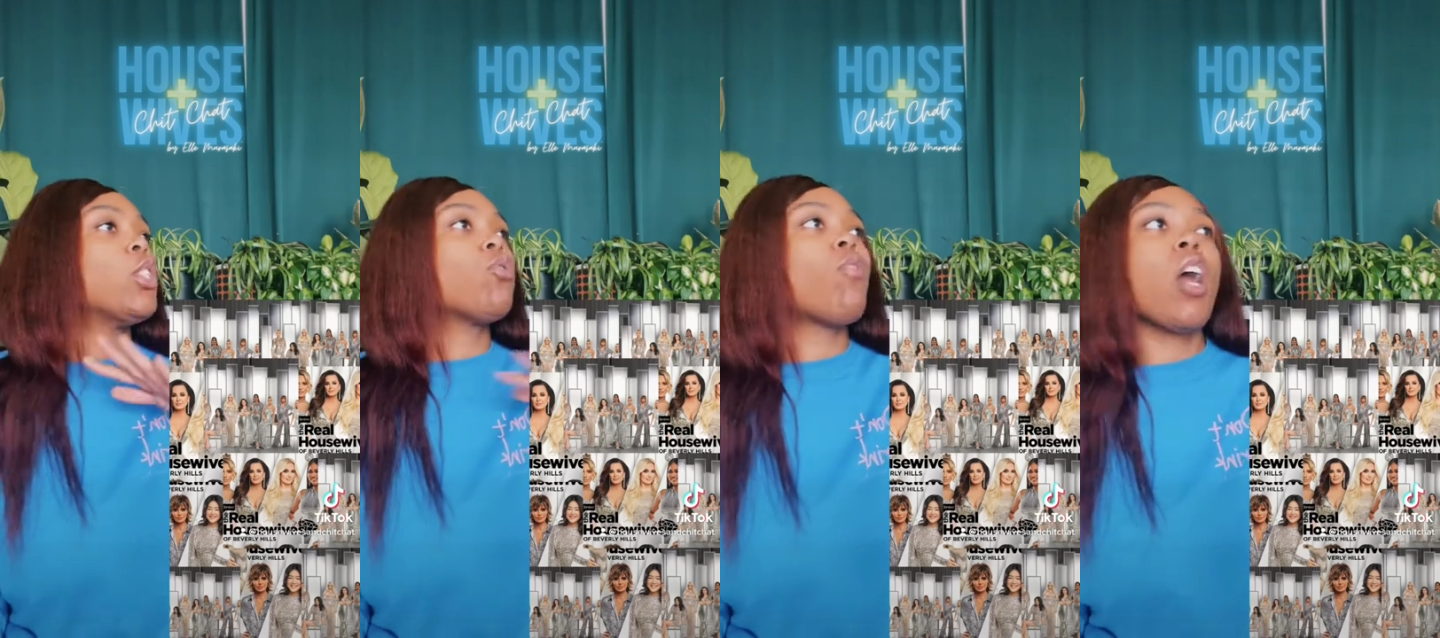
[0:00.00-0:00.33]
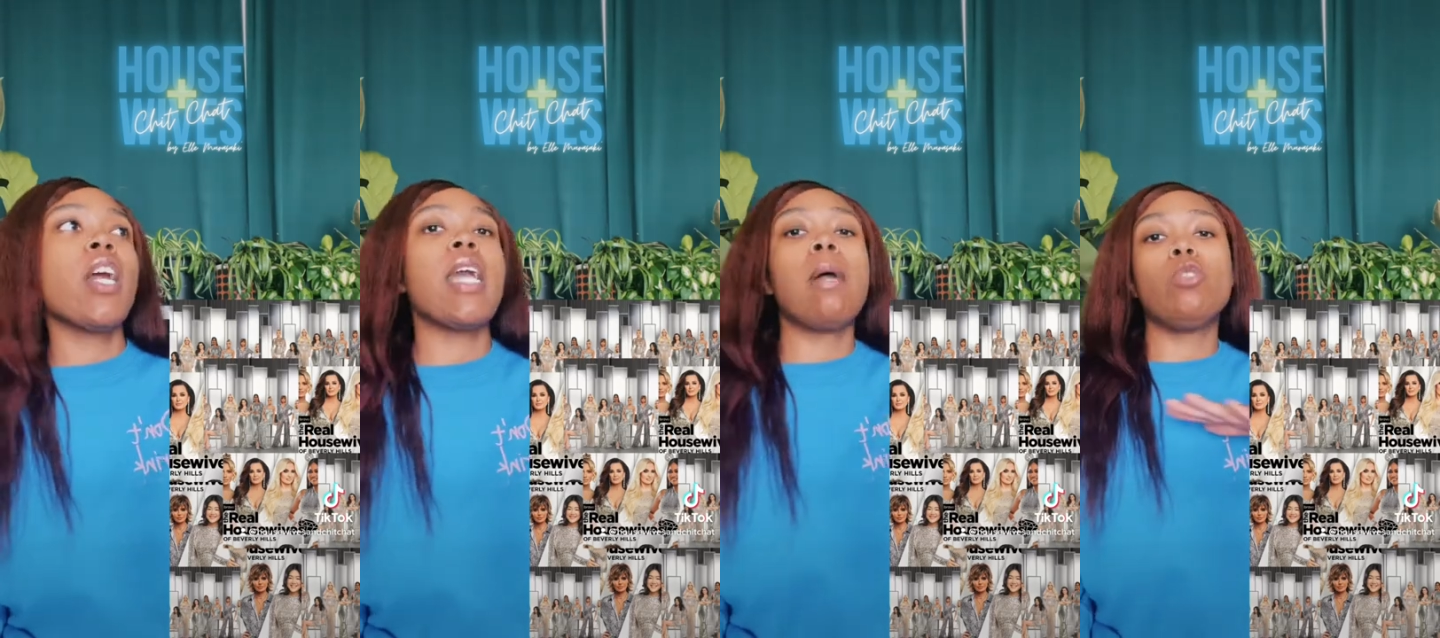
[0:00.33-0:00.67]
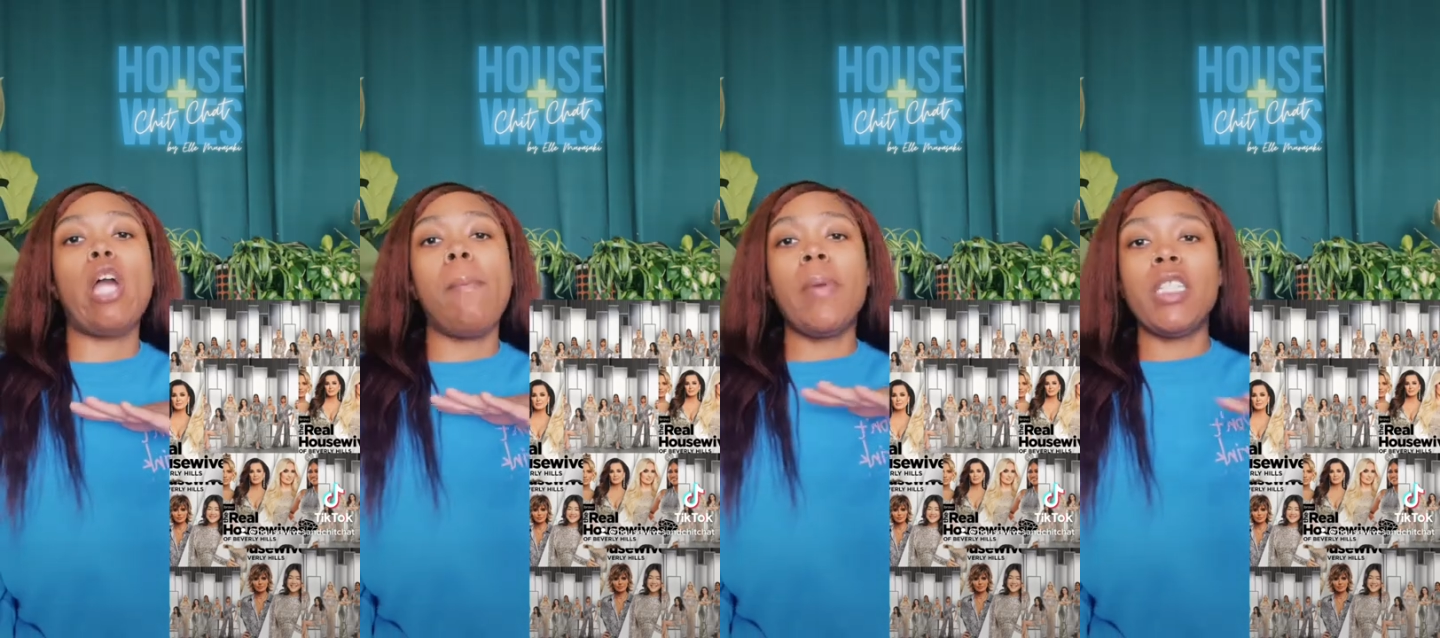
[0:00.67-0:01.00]
Girardi, I'm
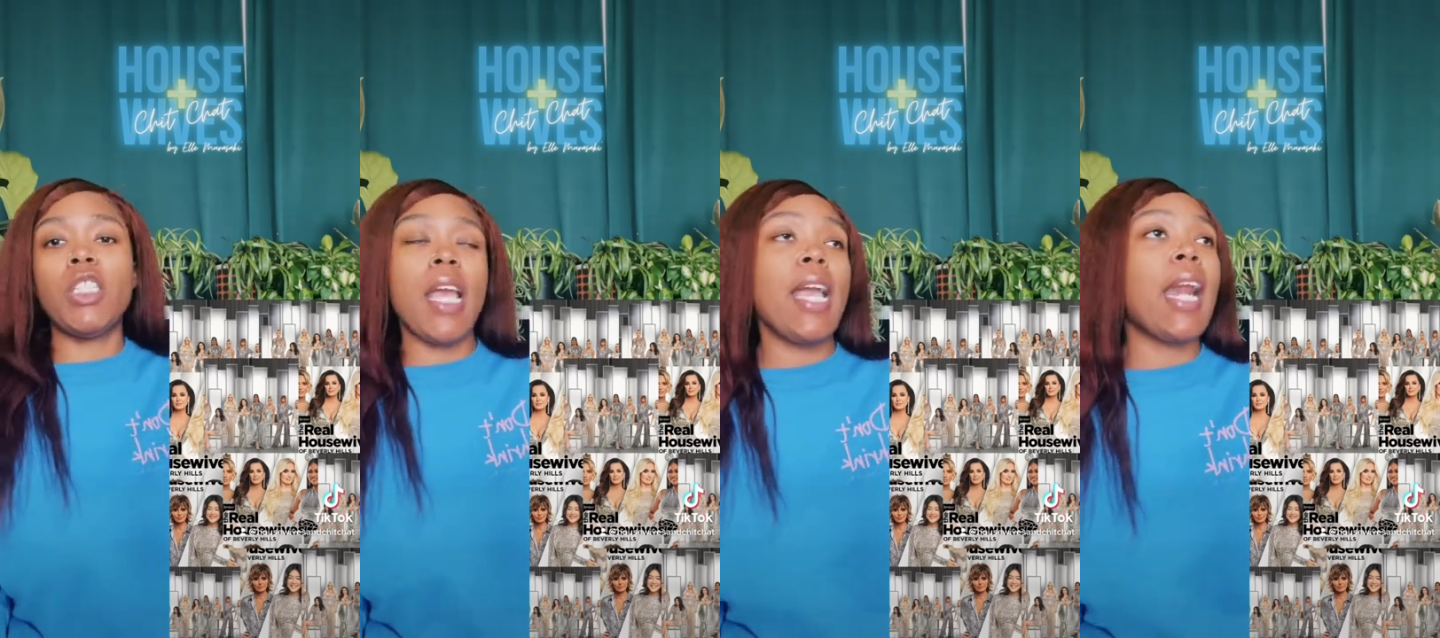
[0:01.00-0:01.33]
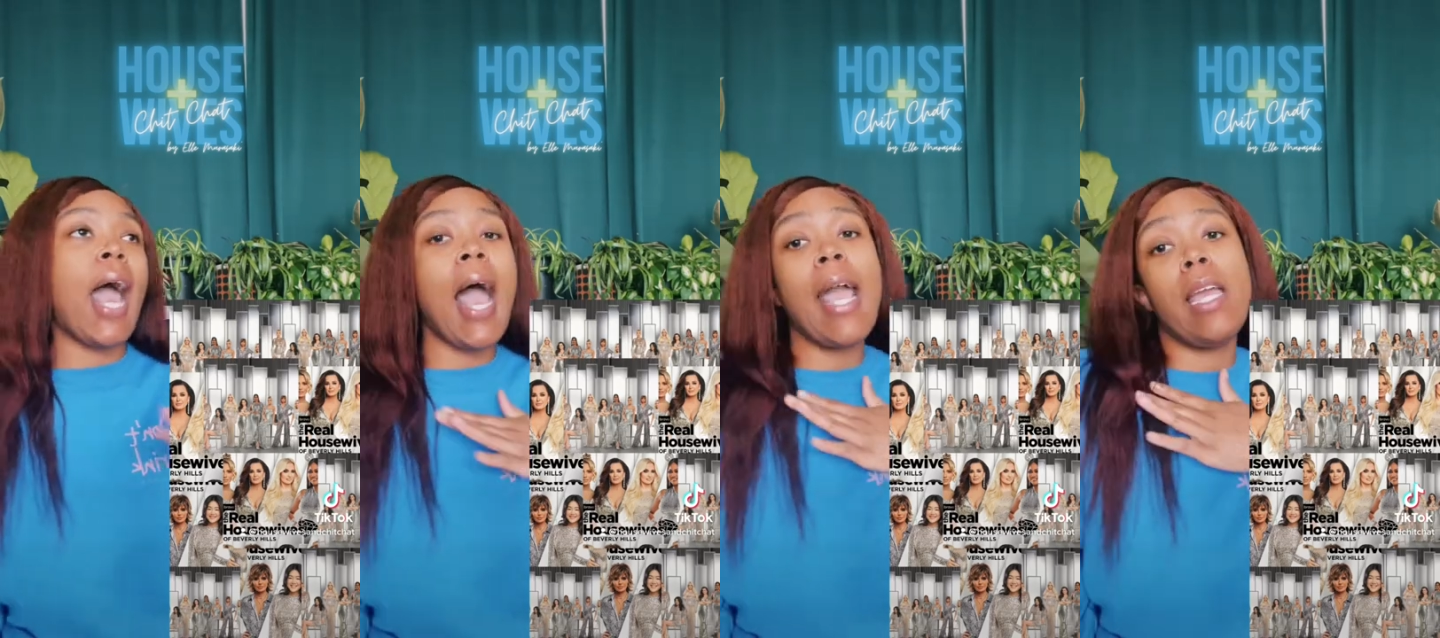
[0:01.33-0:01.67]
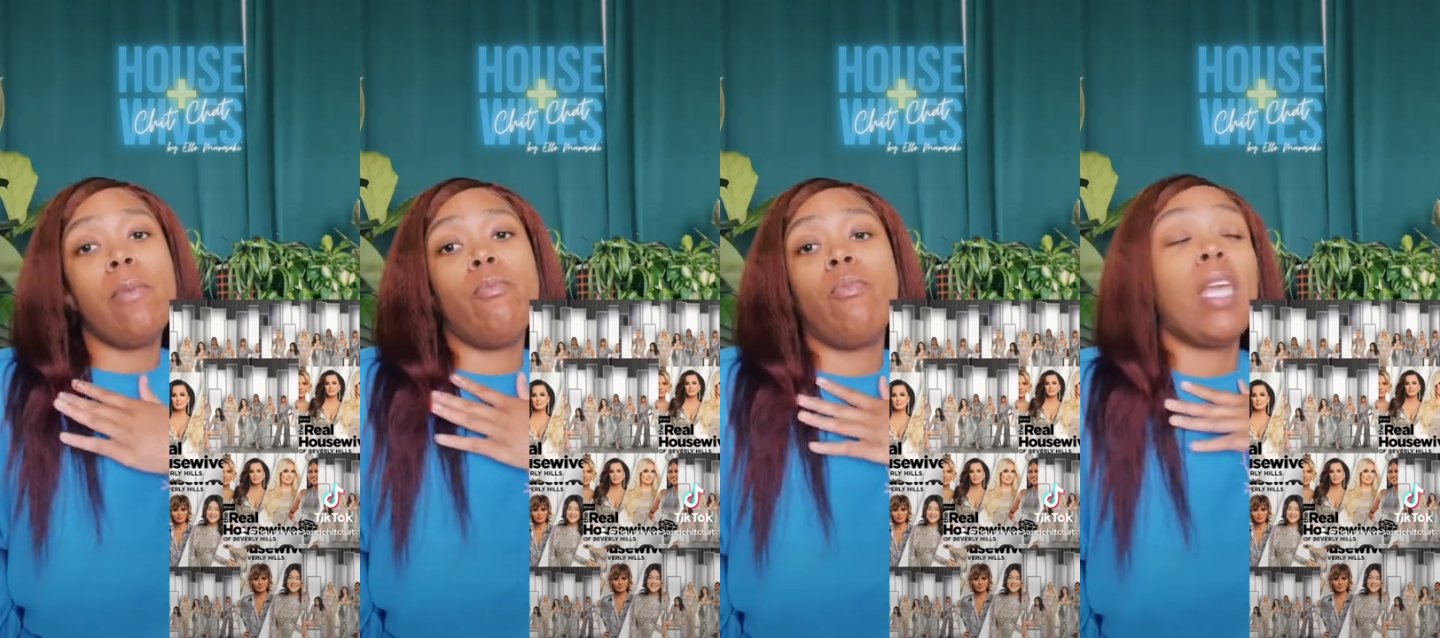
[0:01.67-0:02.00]
dropping Jane. I am